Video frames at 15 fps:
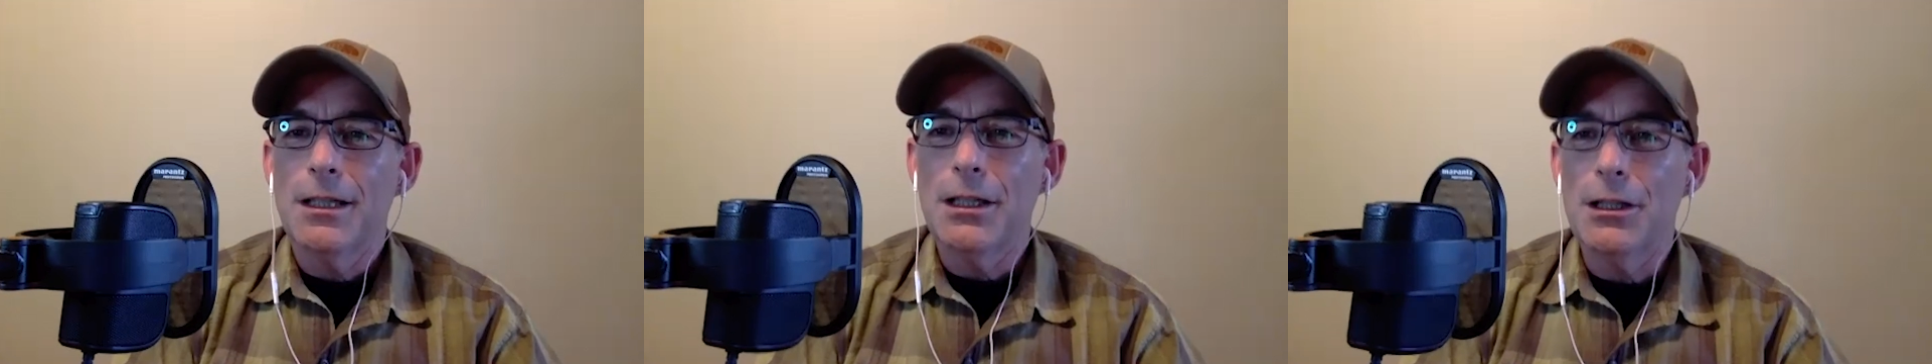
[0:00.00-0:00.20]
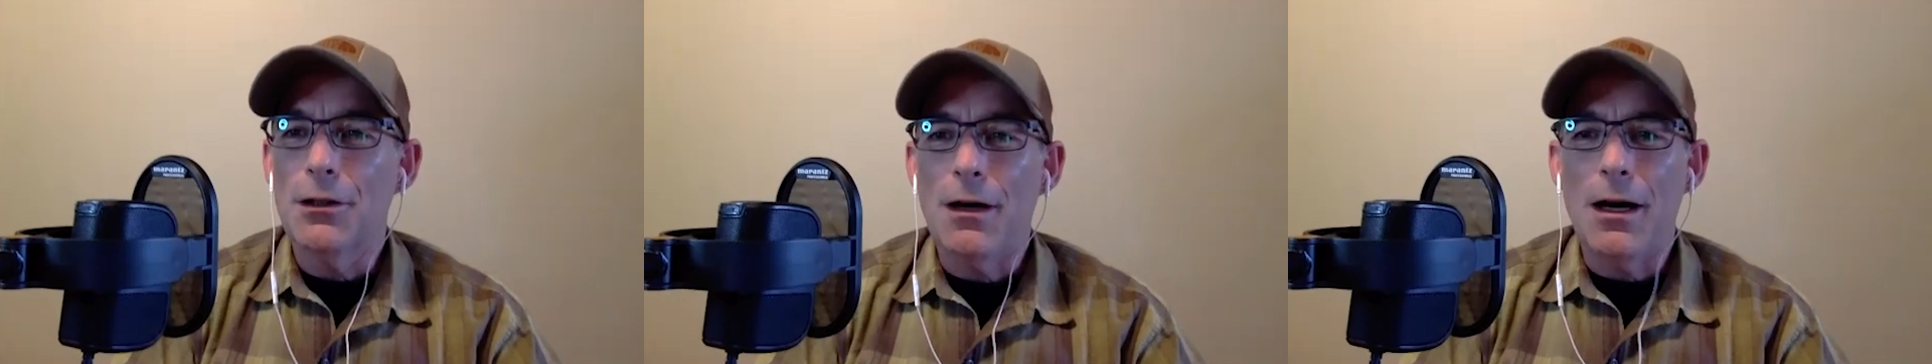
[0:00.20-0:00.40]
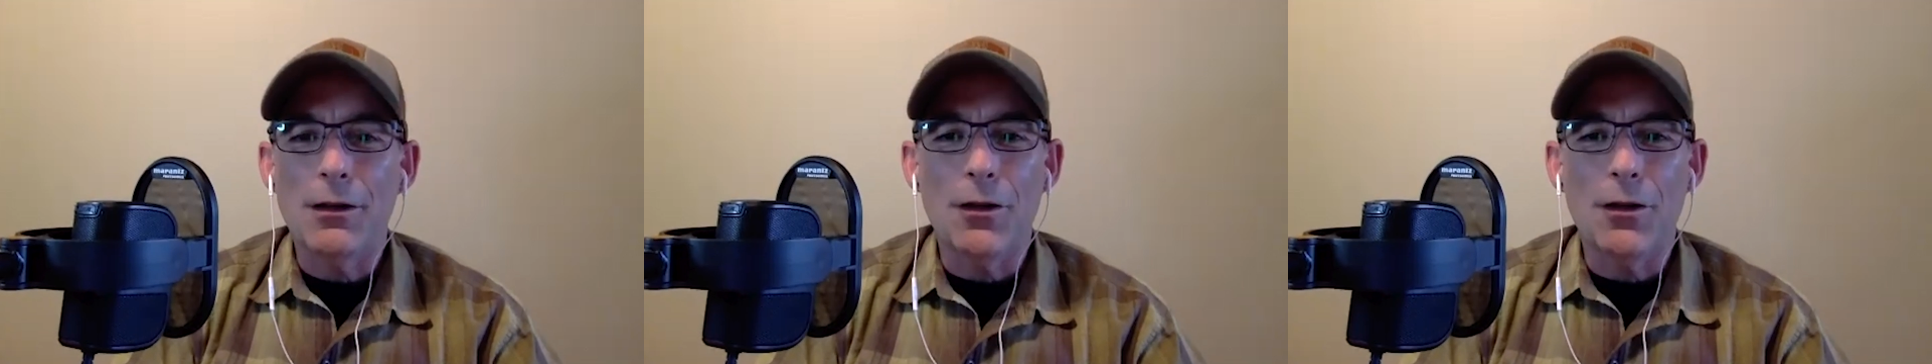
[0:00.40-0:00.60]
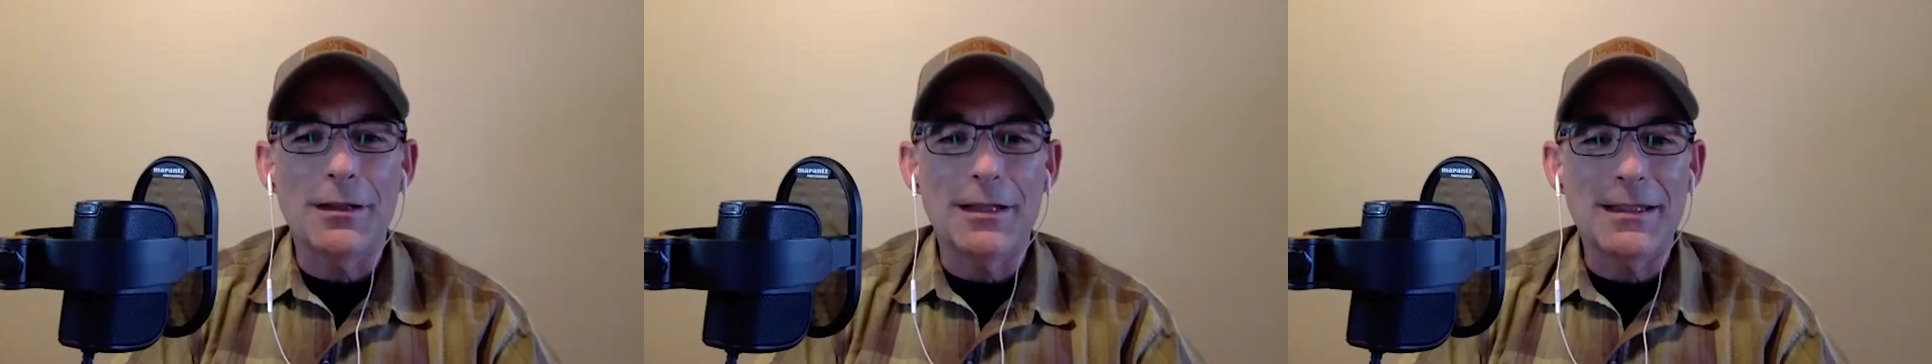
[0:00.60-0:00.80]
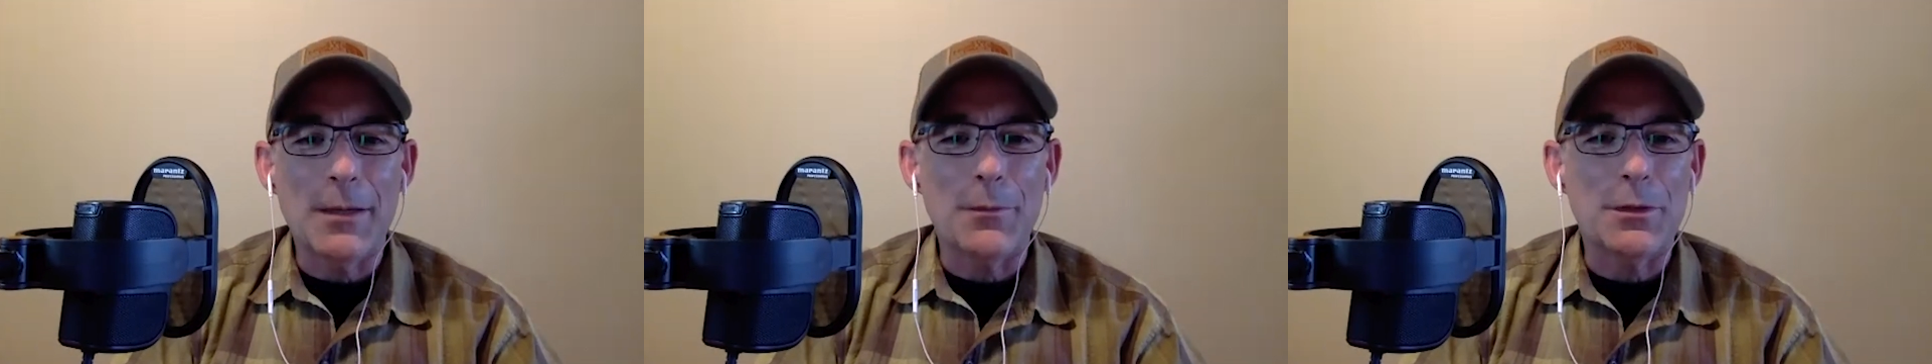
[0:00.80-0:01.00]
you know, how long
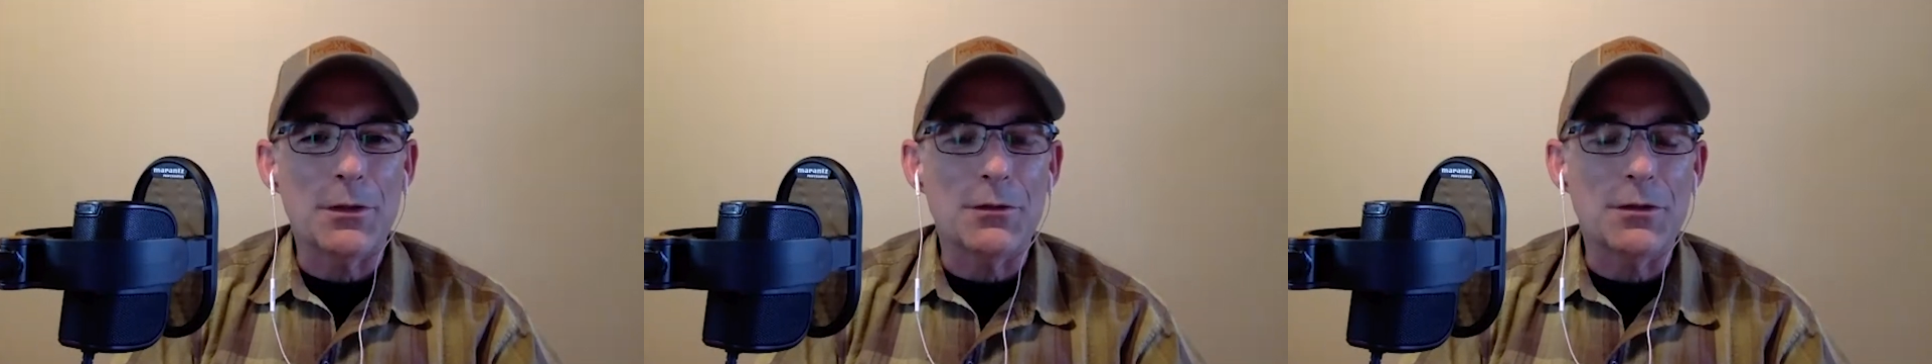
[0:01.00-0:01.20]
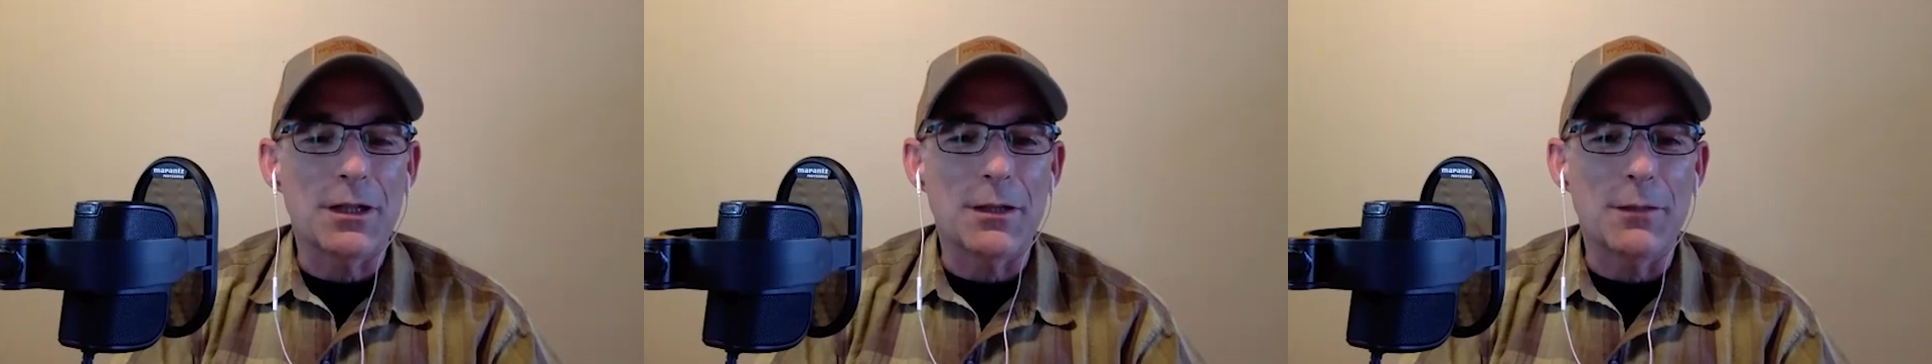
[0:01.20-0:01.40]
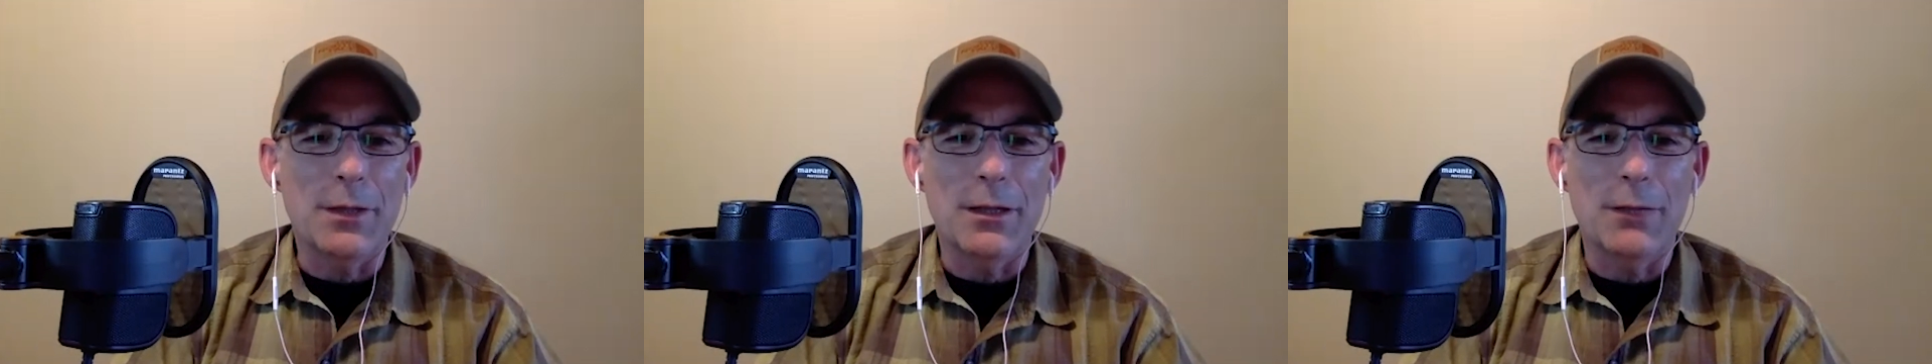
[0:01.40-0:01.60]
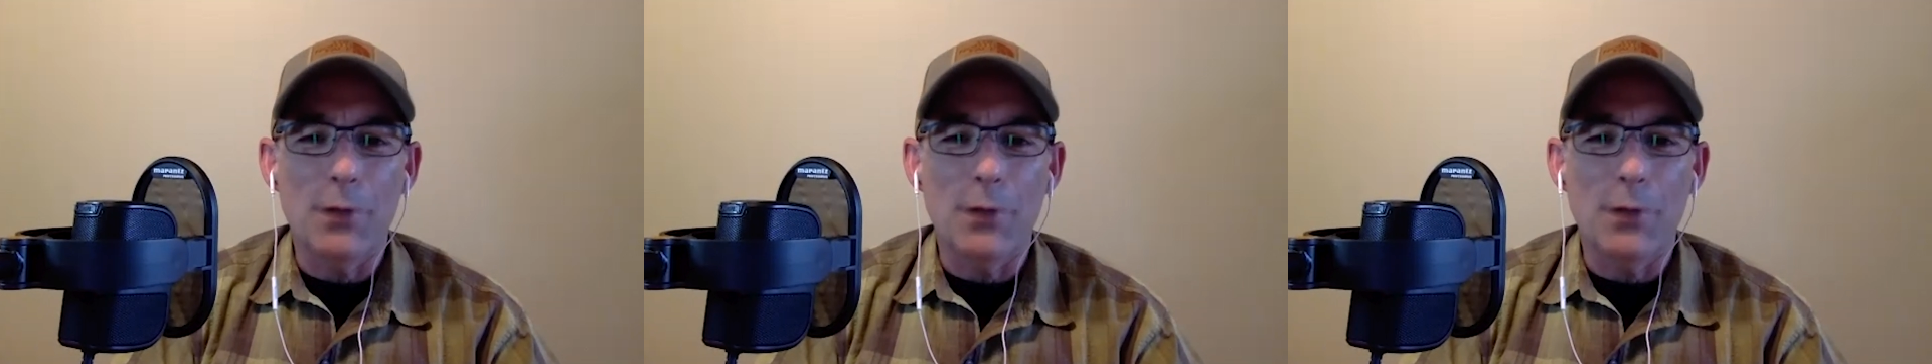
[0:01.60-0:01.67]
this episode's going to be.